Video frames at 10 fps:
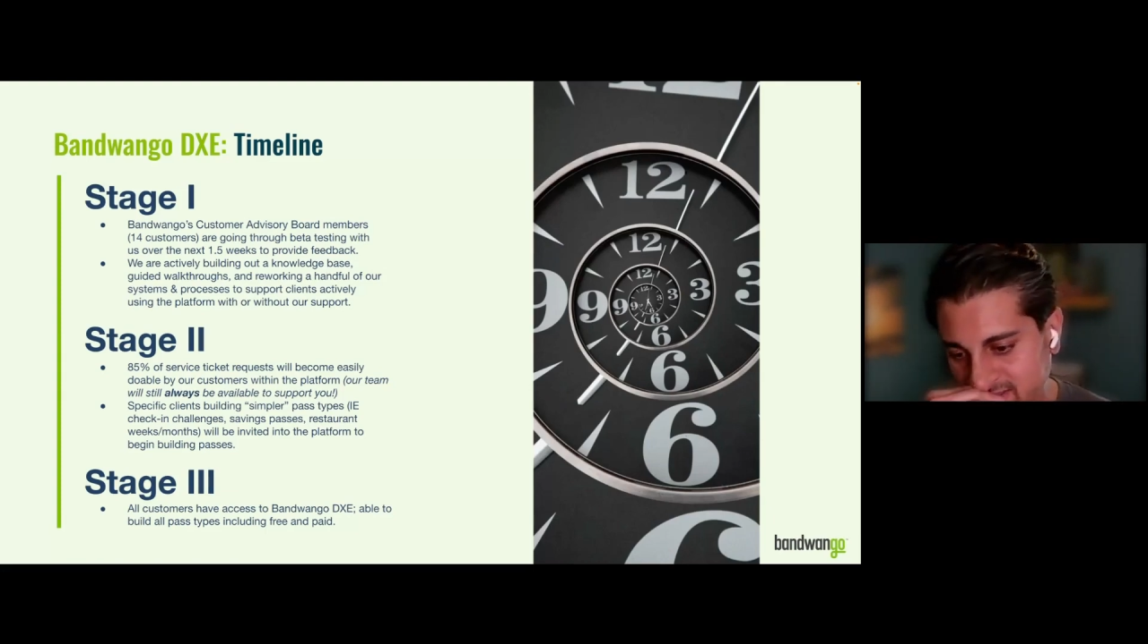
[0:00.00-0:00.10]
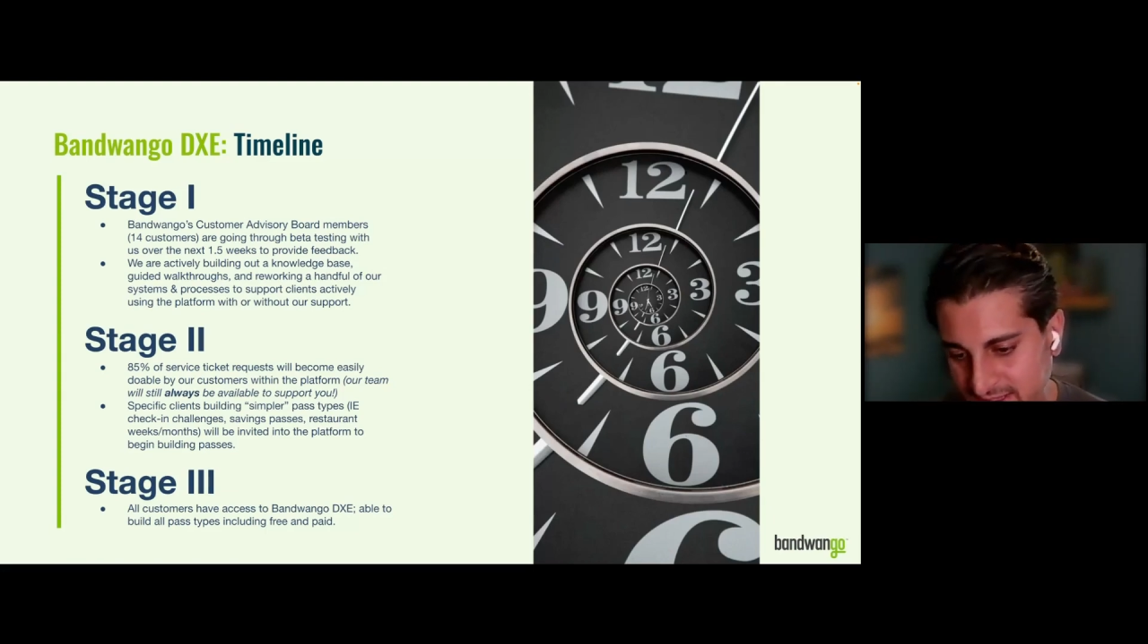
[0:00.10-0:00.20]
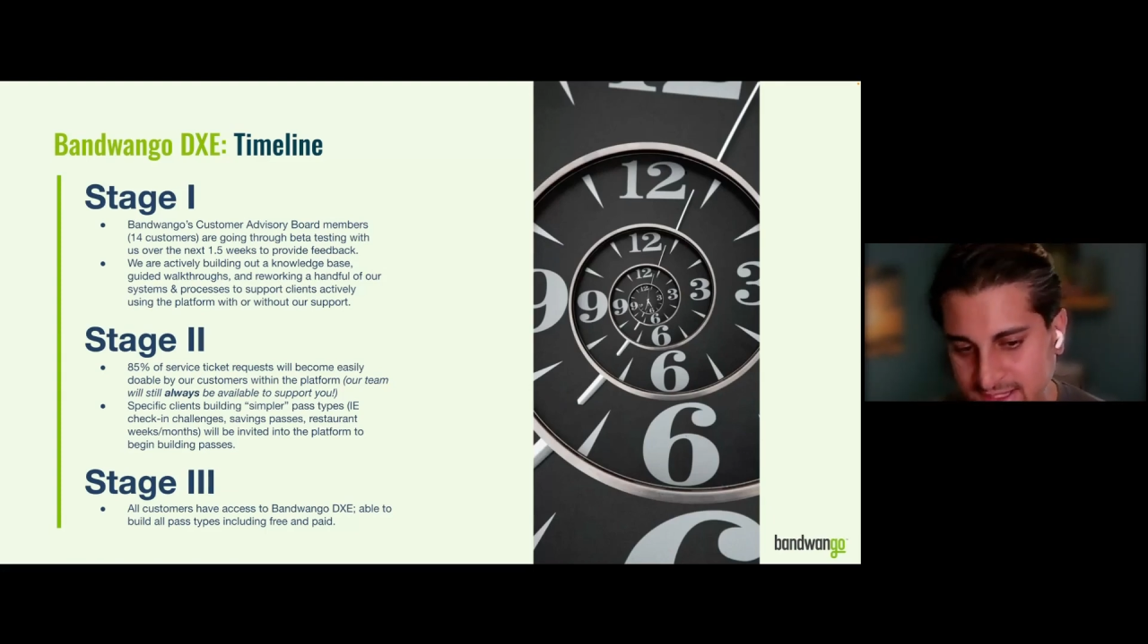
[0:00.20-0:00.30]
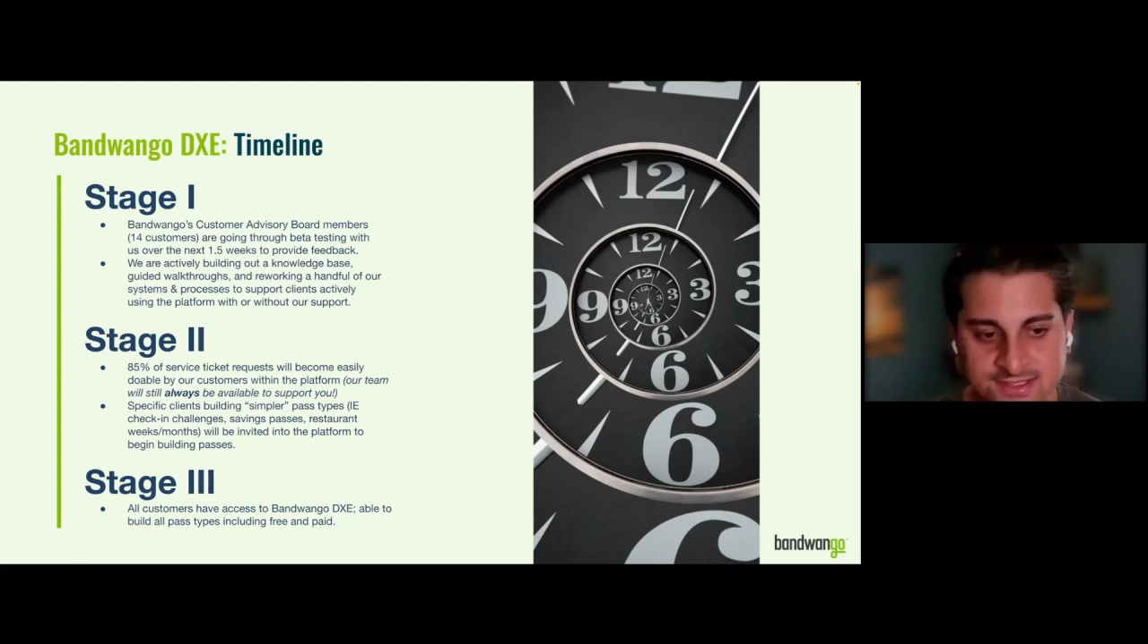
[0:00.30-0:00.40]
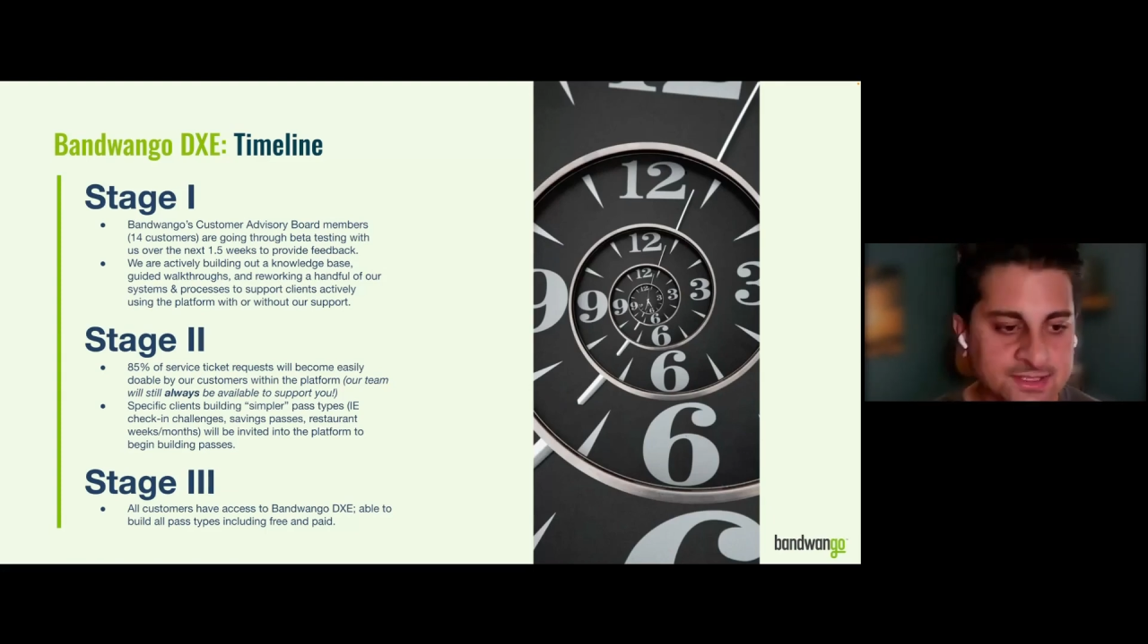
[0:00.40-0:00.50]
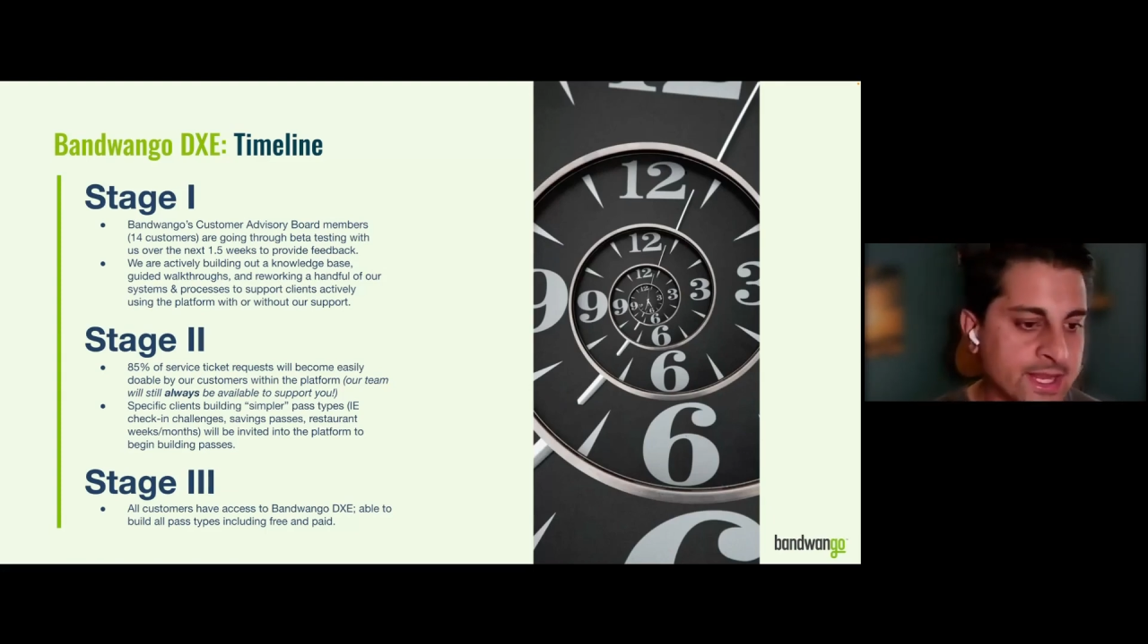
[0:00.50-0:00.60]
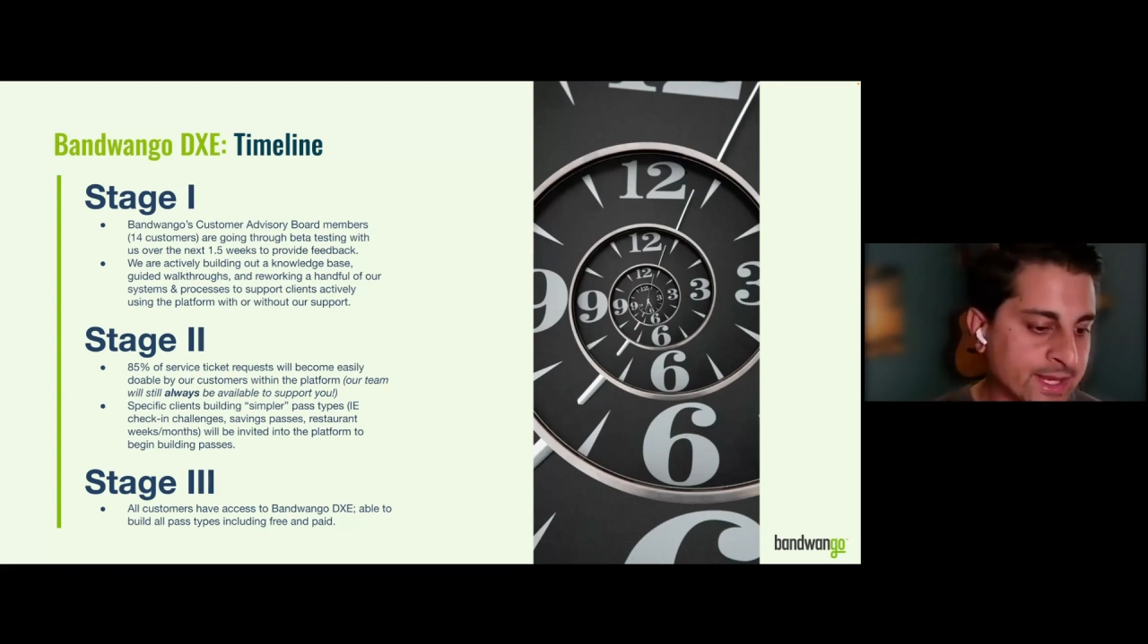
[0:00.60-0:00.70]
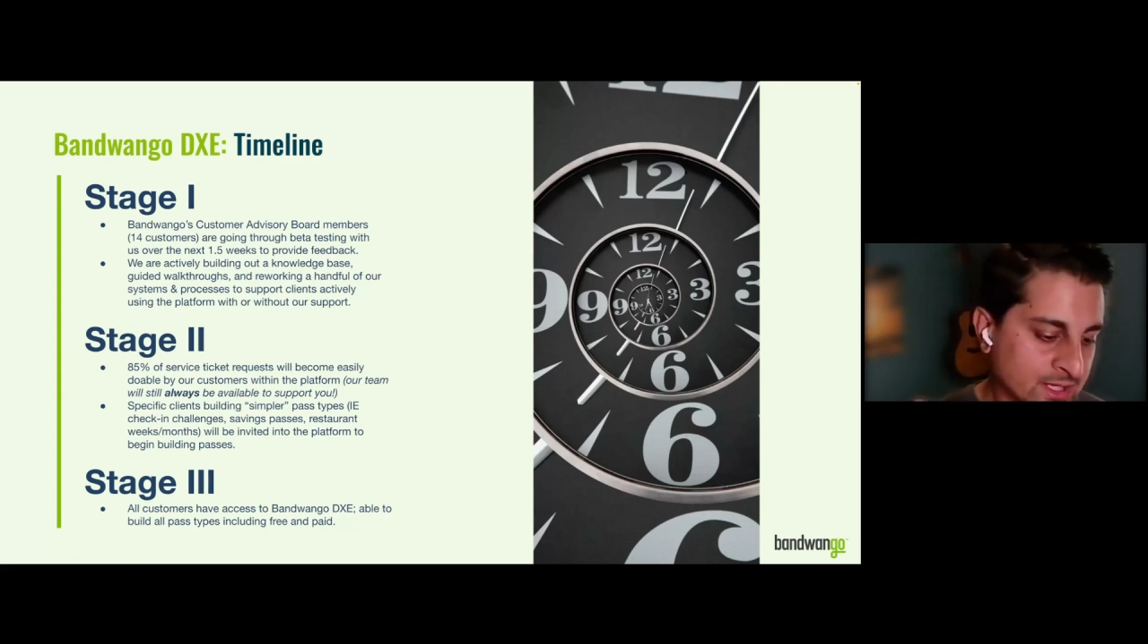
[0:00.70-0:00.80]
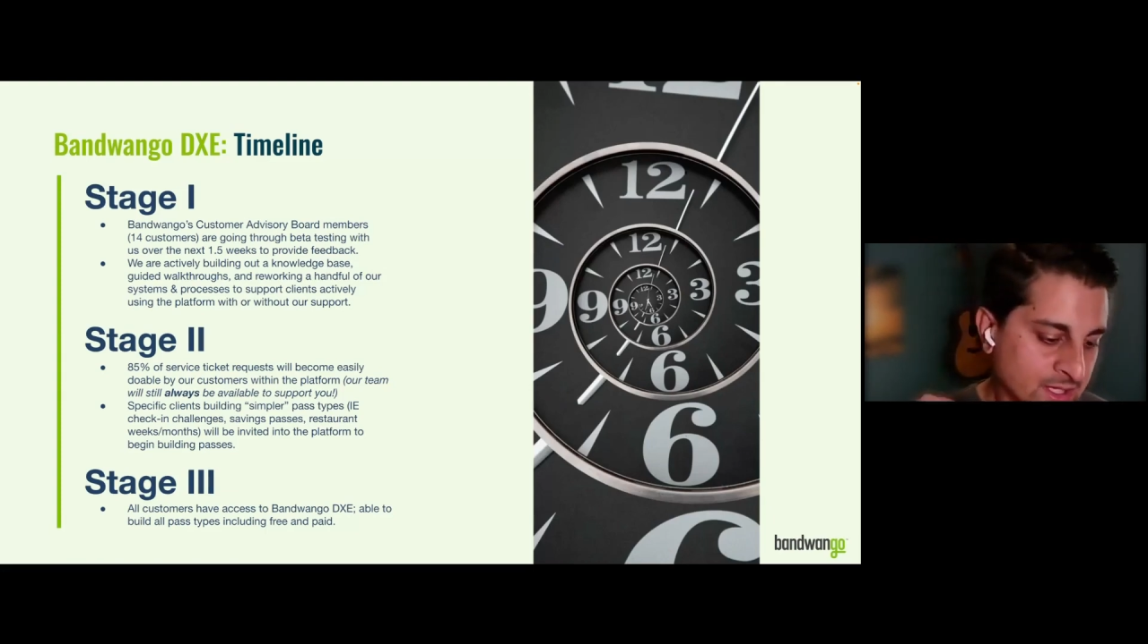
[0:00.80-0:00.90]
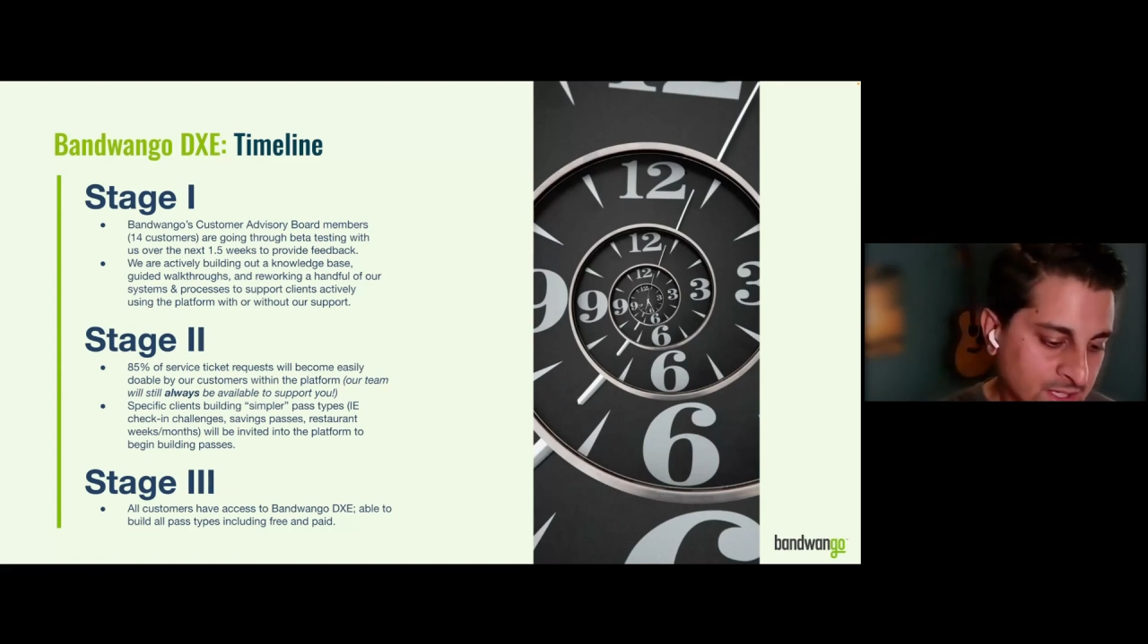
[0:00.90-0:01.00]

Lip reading: Things like